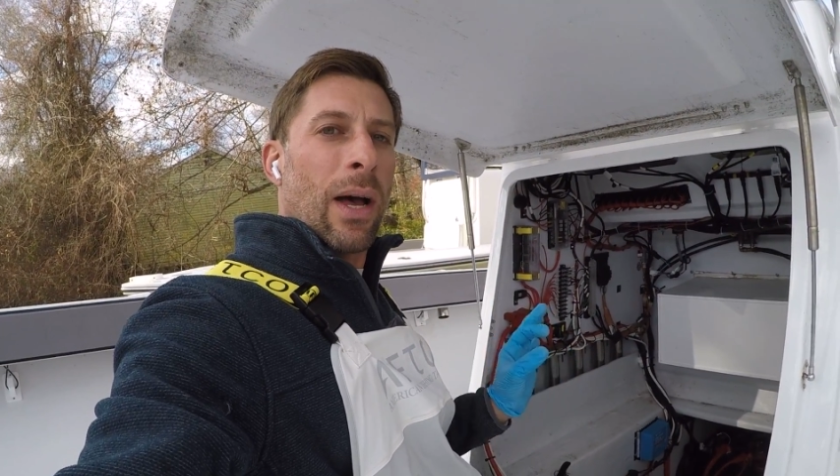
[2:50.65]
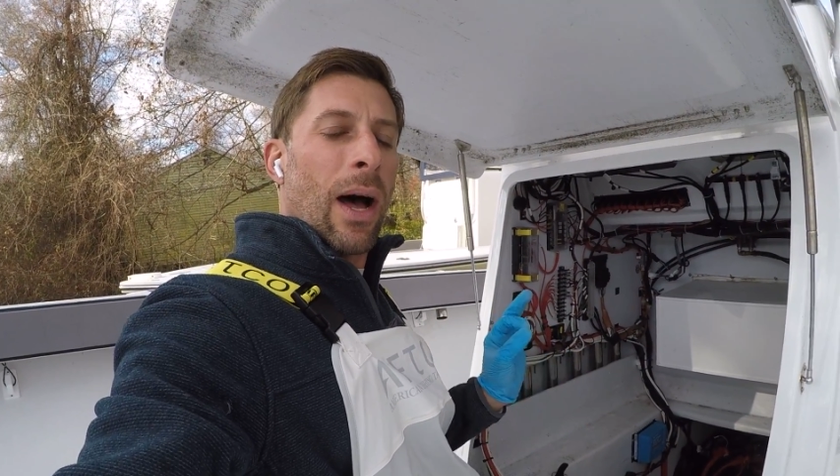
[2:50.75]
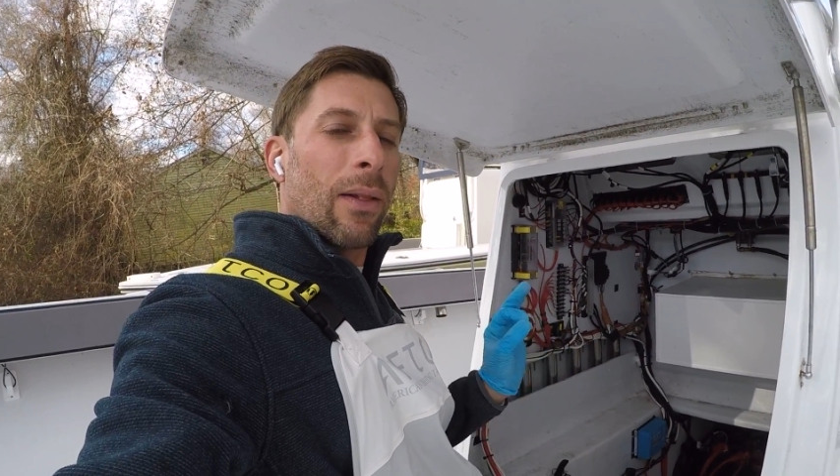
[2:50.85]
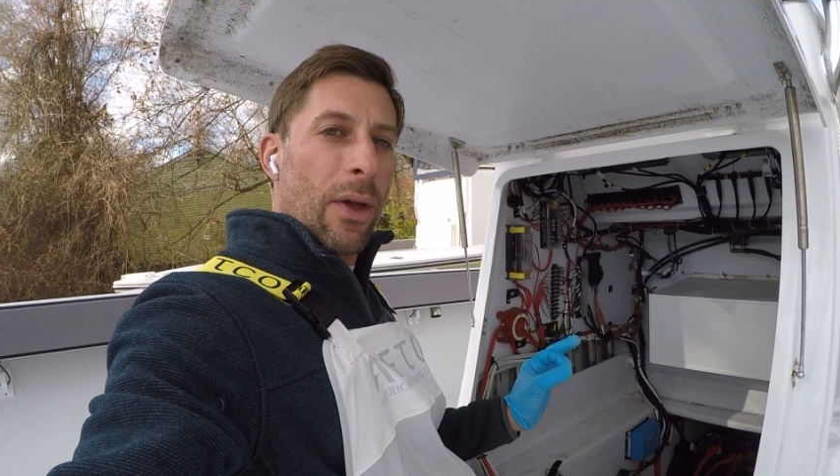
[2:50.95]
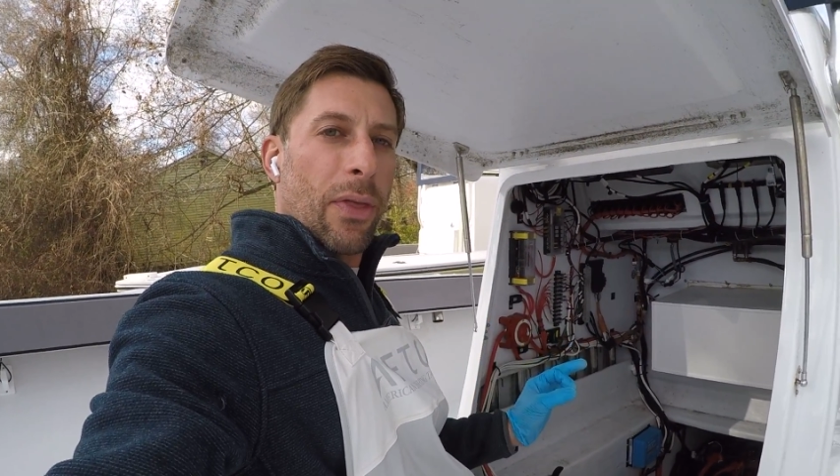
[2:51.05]
a
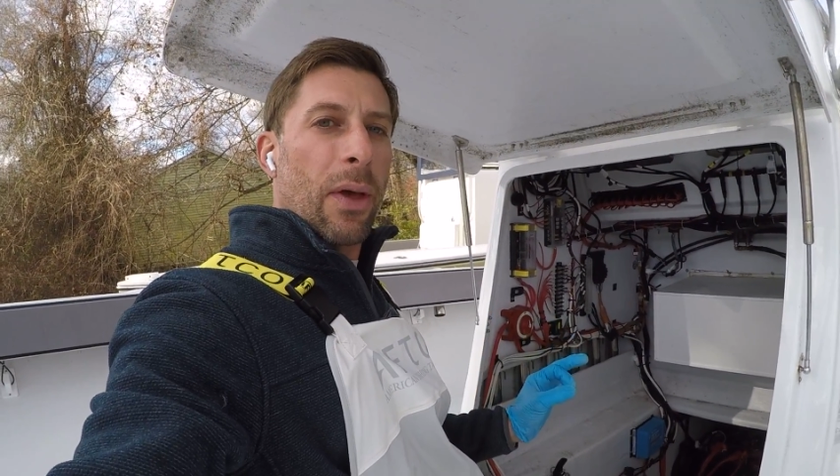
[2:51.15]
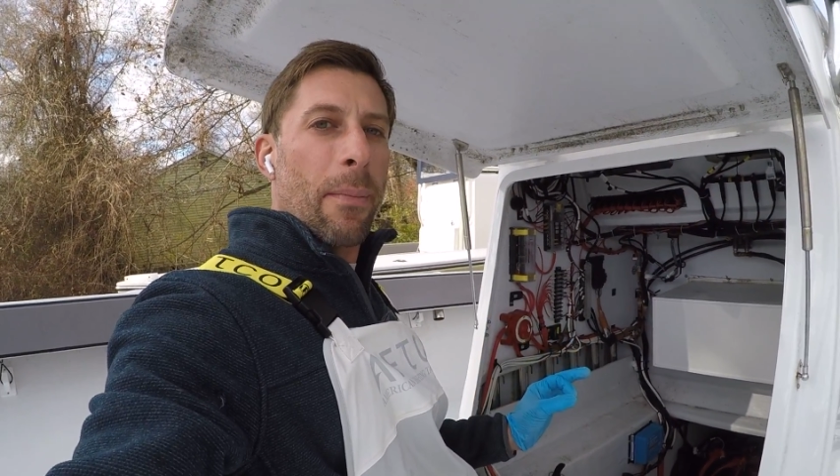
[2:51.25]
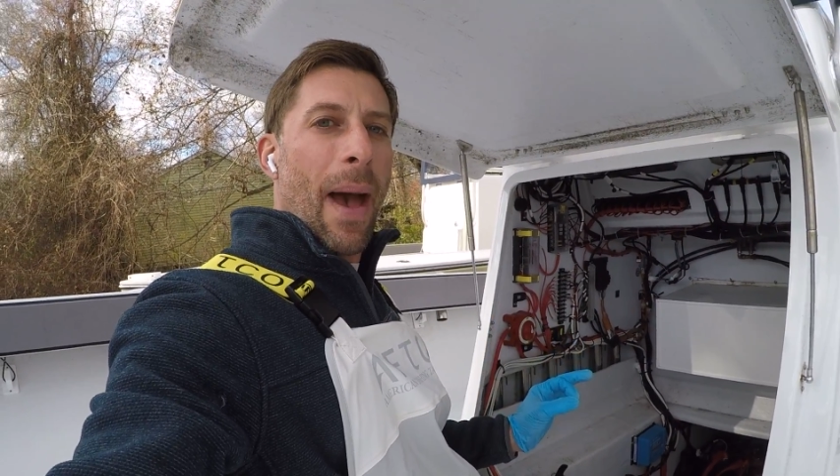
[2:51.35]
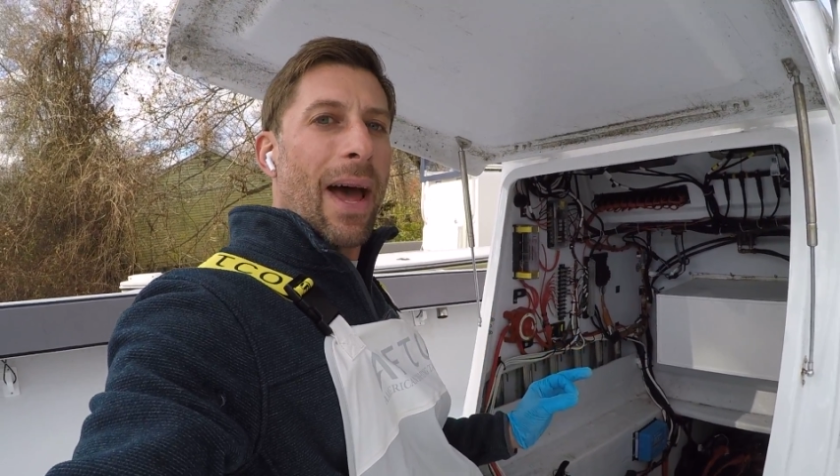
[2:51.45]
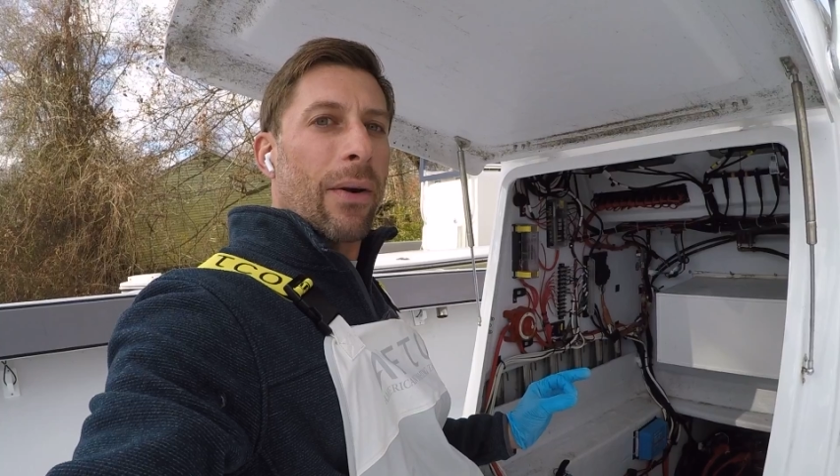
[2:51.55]
lithium
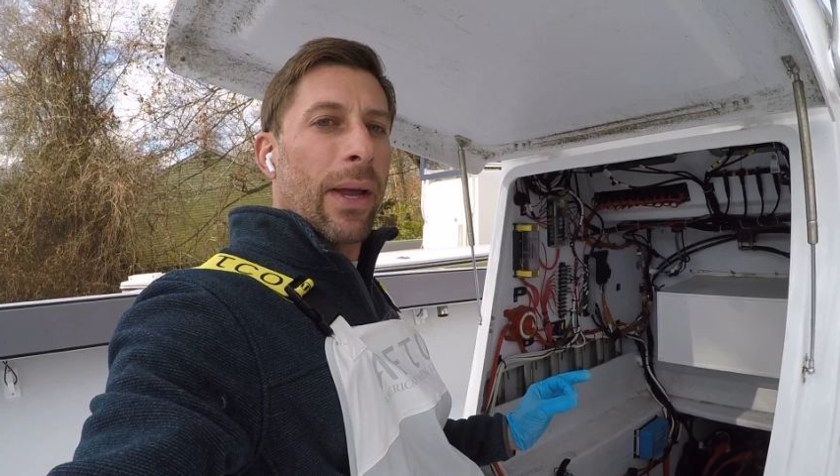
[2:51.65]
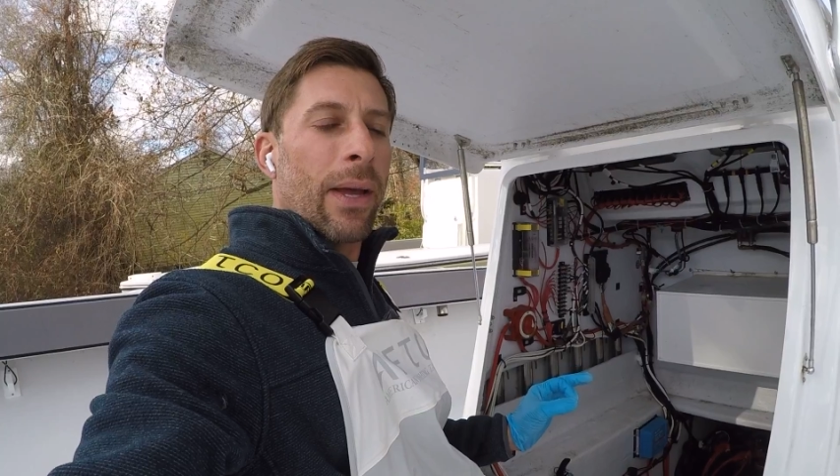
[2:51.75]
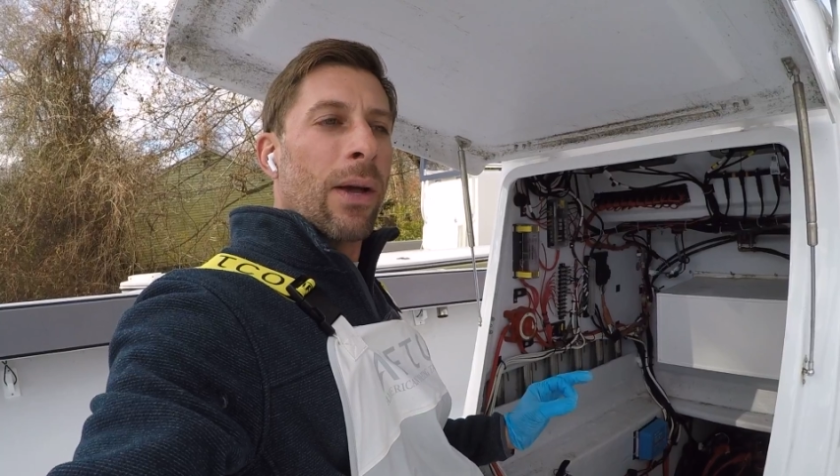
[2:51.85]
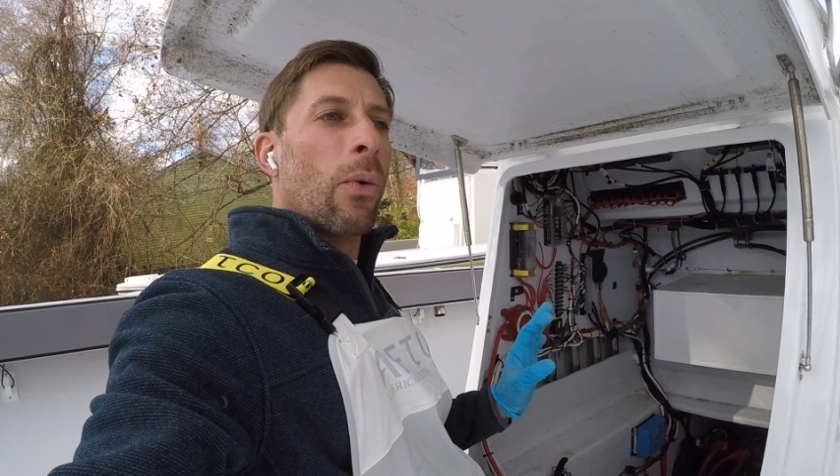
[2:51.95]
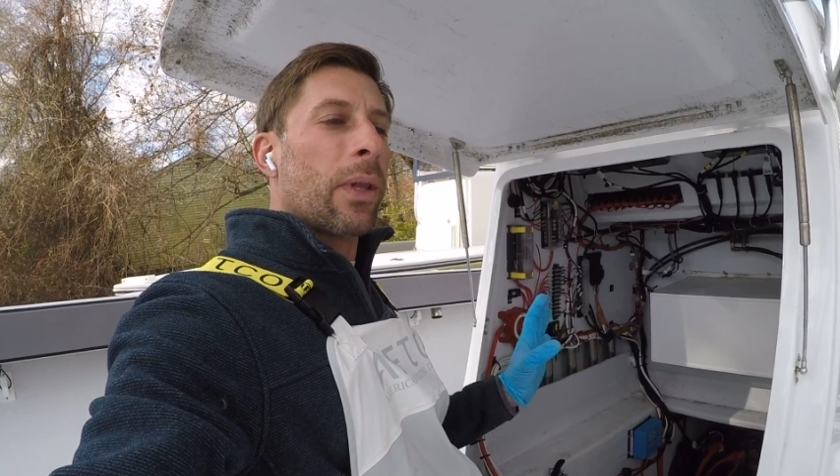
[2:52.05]
battery
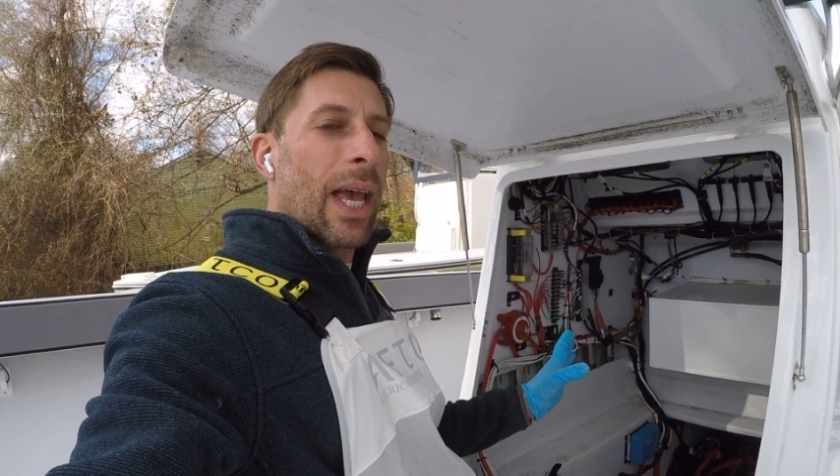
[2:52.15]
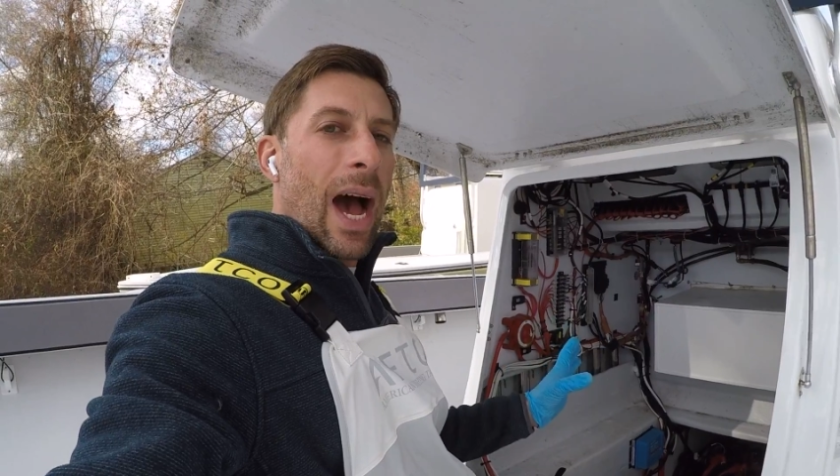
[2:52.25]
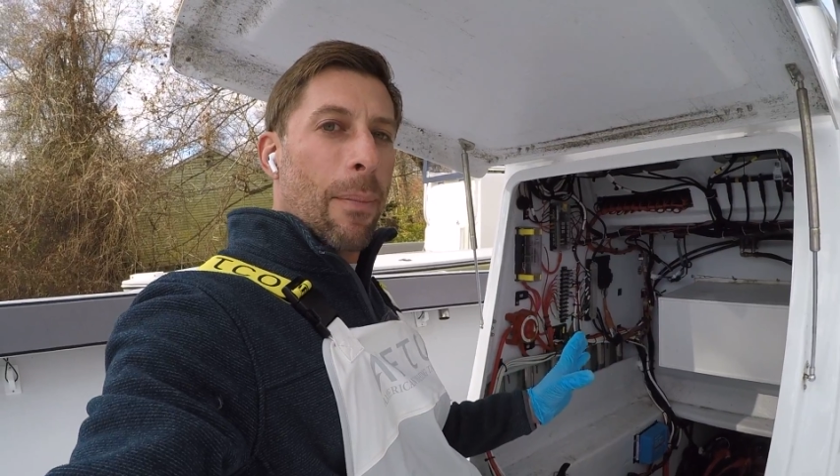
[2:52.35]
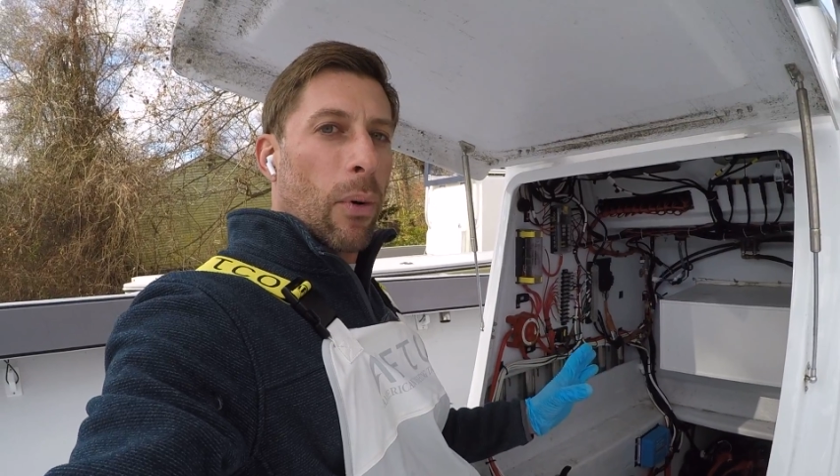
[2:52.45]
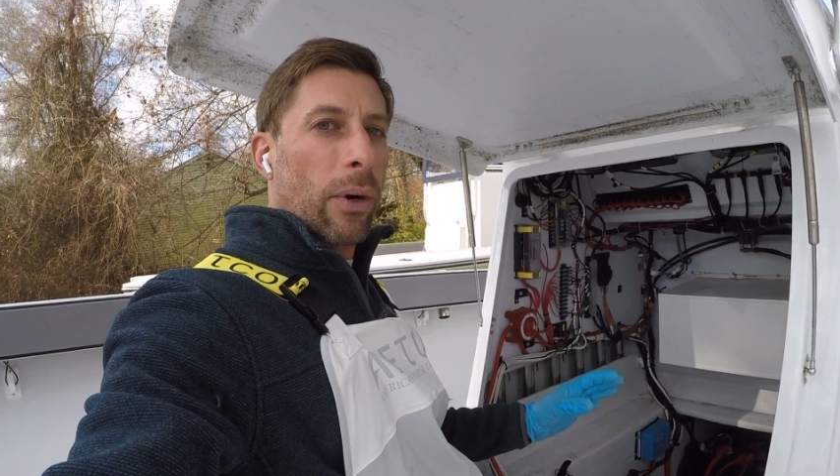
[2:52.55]
with the
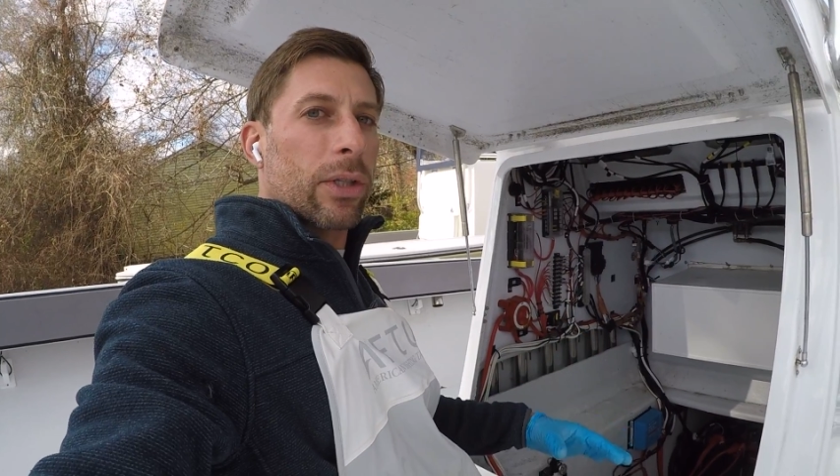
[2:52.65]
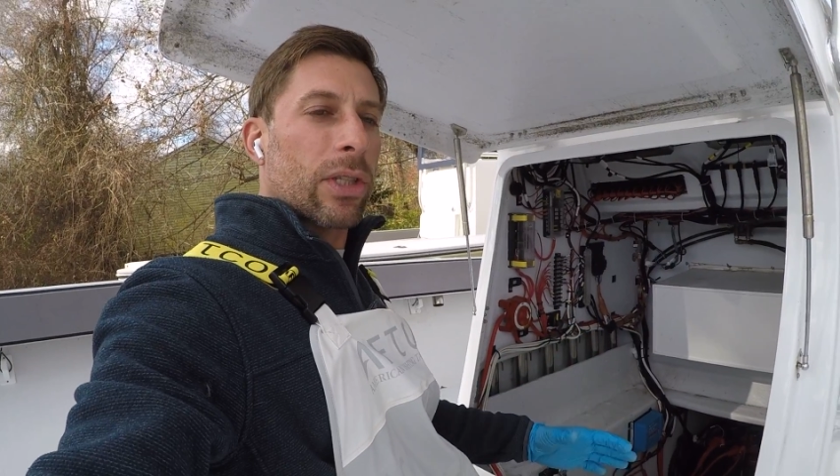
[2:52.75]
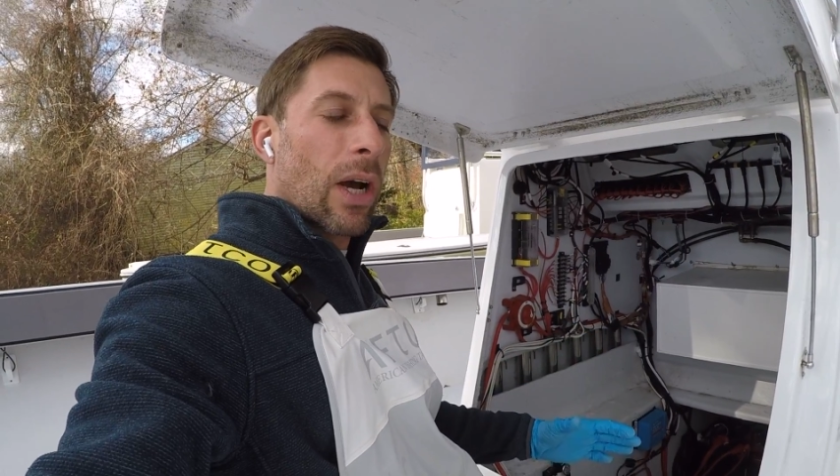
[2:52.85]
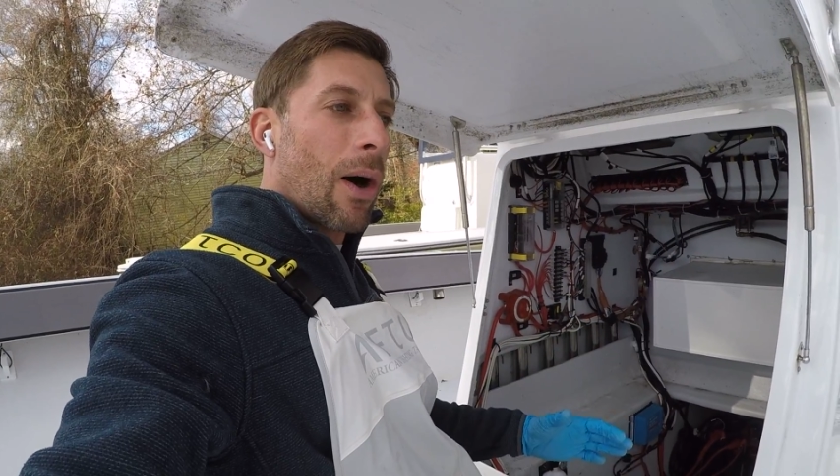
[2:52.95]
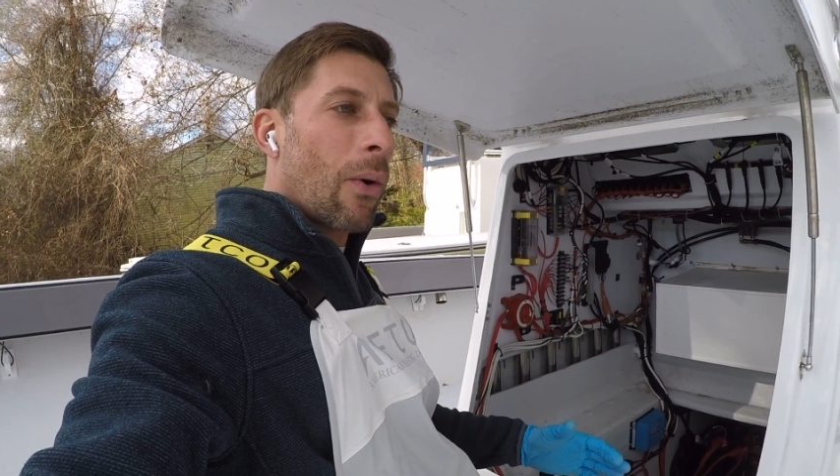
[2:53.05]
outboard.
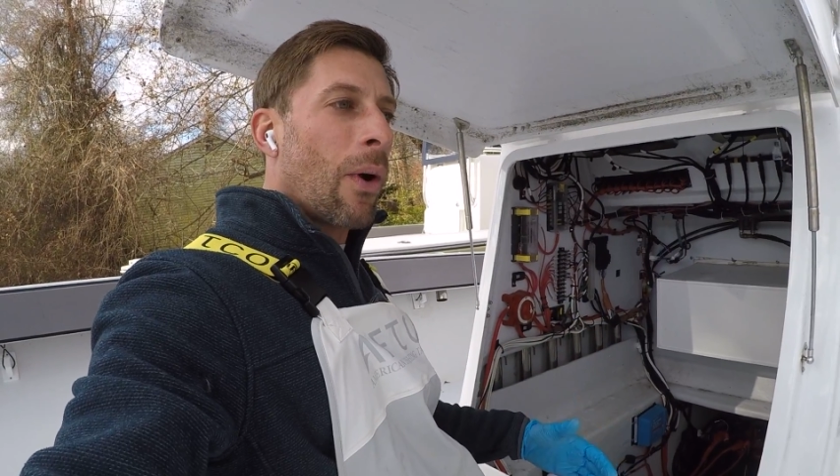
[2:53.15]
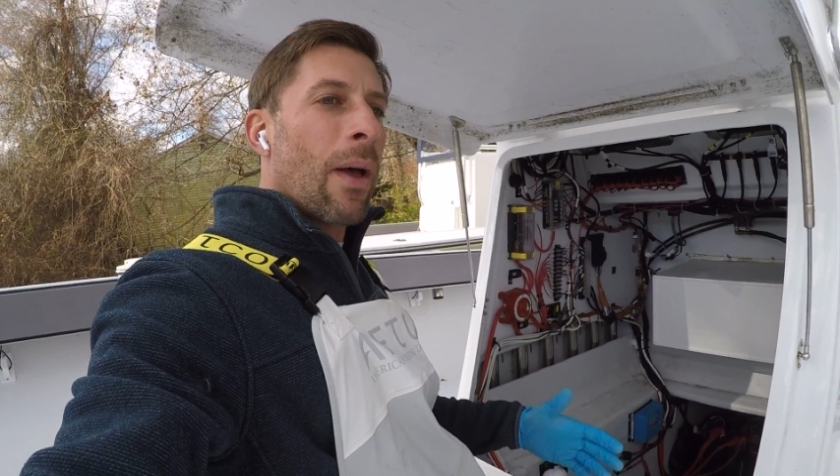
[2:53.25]
So,